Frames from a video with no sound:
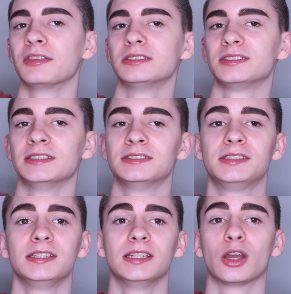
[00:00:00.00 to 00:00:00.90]
This
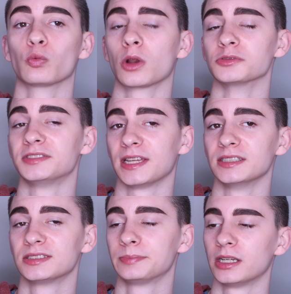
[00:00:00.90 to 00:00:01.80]
is the
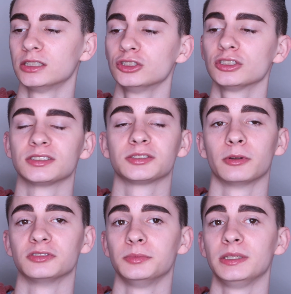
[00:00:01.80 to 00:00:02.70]
Rosé sponge. It's
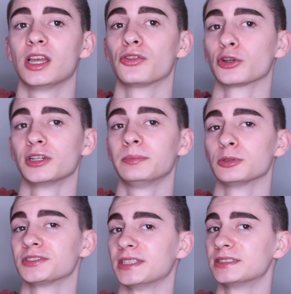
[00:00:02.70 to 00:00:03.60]
supposed to be
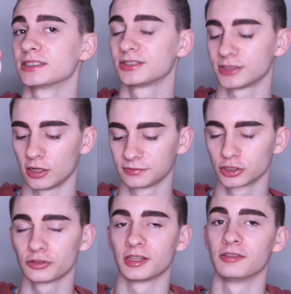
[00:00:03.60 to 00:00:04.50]
30%
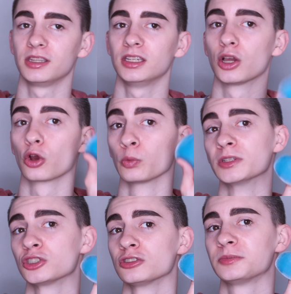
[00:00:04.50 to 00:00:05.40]
softer than the
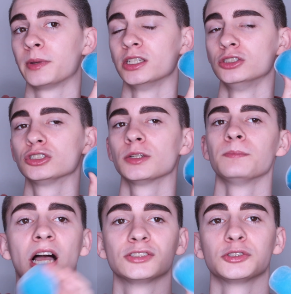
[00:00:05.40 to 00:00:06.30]
original sponge.
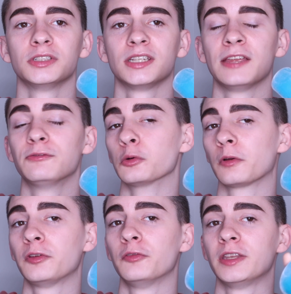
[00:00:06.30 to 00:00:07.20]
Also did a full
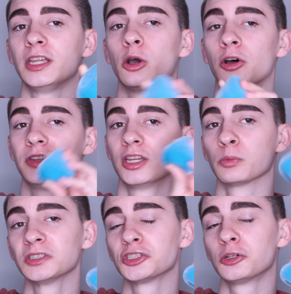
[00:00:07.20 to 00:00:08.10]
review video on the
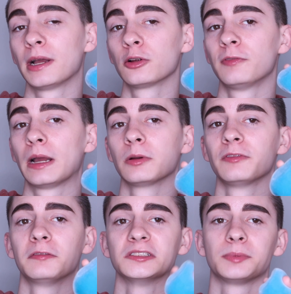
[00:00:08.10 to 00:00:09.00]
original
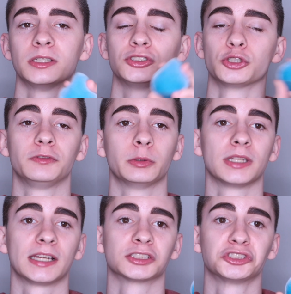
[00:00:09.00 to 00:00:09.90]
microfiber velvet sponge, so if you
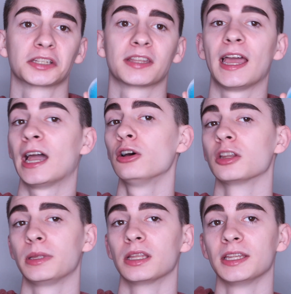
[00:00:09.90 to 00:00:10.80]
would like to check that out,
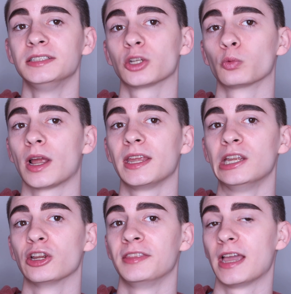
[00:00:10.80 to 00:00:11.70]
it'll be linked right
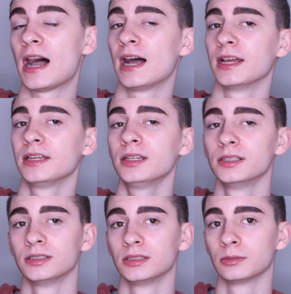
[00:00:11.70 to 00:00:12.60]
here in the eye.
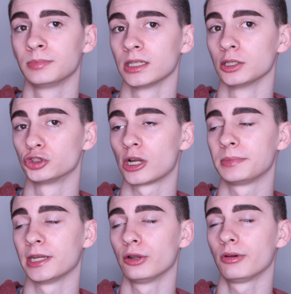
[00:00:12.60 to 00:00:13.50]
It'll be a little
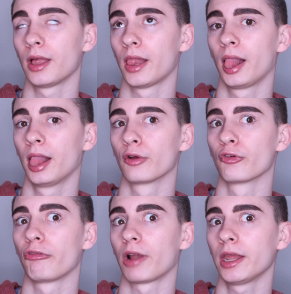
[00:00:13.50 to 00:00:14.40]
drop down
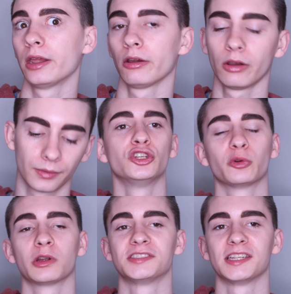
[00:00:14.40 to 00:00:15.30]
right here. The
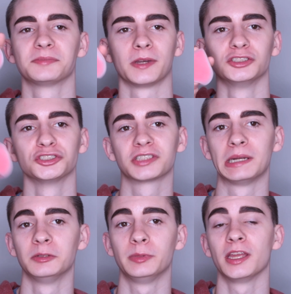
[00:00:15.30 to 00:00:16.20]
new Rosé sponge is
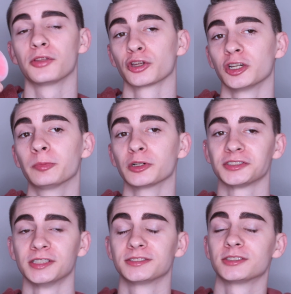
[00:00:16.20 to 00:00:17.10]
claimed to be
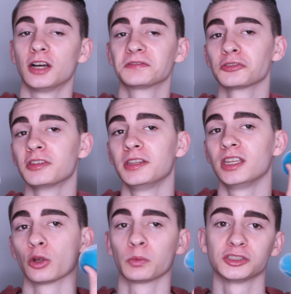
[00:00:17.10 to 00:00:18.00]
30% softer than
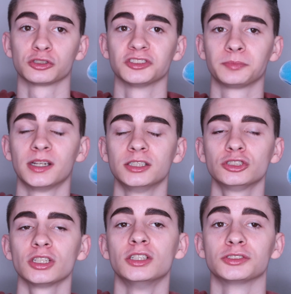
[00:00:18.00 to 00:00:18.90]
the original
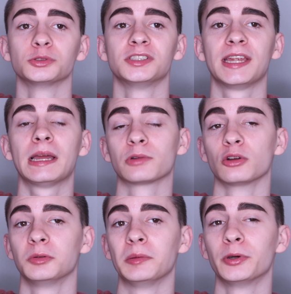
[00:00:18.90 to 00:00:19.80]
sponge, so today I'm
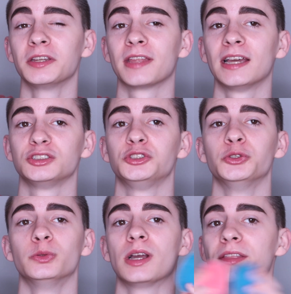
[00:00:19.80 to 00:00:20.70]
going to be putting that
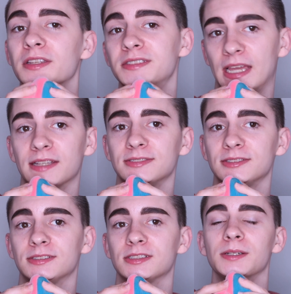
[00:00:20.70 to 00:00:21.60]
to the
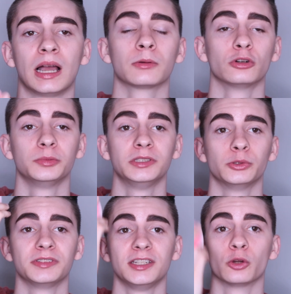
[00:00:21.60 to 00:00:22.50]
test. I'm going to be
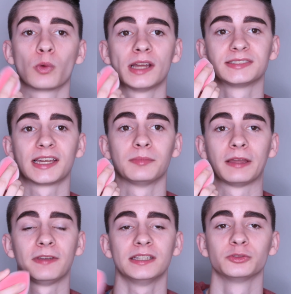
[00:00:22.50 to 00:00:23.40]
doing the right side of
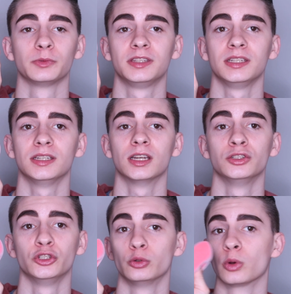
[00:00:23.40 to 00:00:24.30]
my face with the
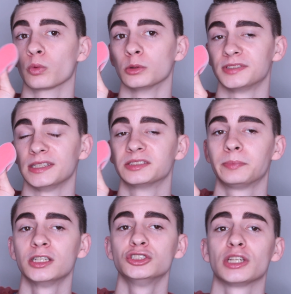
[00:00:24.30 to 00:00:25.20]
new Rosé
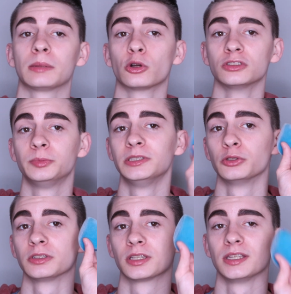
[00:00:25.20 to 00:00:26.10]
sponge, and I'm going to be
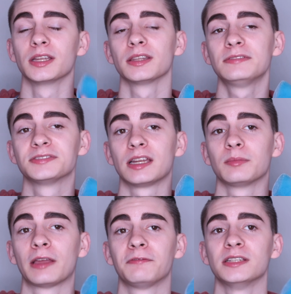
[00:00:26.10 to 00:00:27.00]
doing the left side
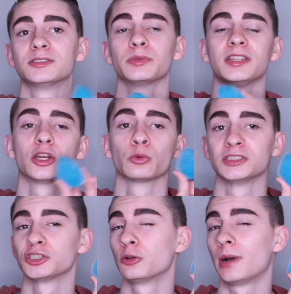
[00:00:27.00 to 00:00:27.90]
of my face with the
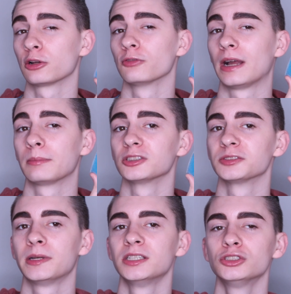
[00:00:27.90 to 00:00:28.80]
original microfiber
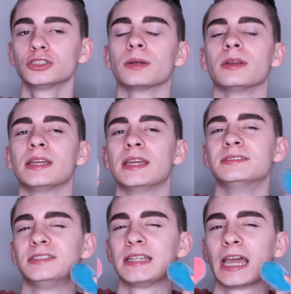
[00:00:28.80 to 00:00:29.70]
sponge,
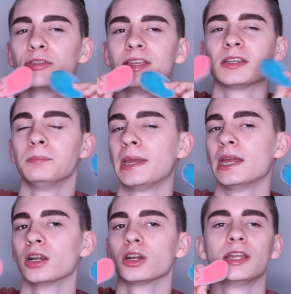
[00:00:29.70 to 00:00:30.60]
and seeing how they
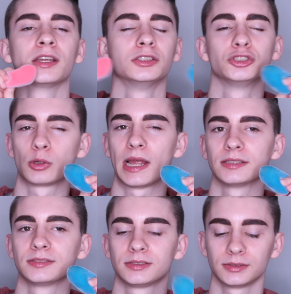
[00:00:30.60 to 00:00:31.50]
compare and
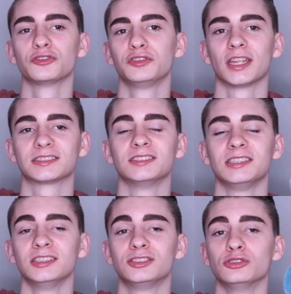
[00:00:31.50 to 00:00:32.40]
contrast. So if you'd like to
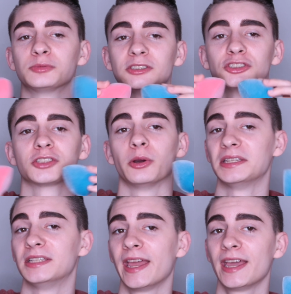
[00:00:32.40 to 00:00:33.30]
see these two sponges go
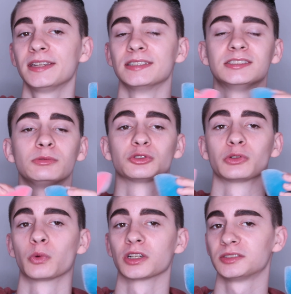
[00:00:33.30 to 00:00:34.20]
head to head and see which
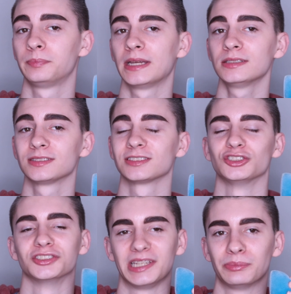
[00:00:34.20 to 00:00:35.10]
one works
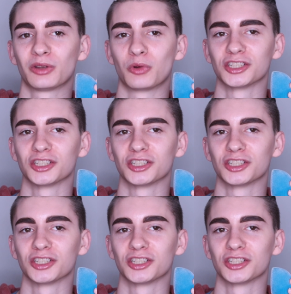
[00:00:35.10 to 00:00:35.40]
best, just keep on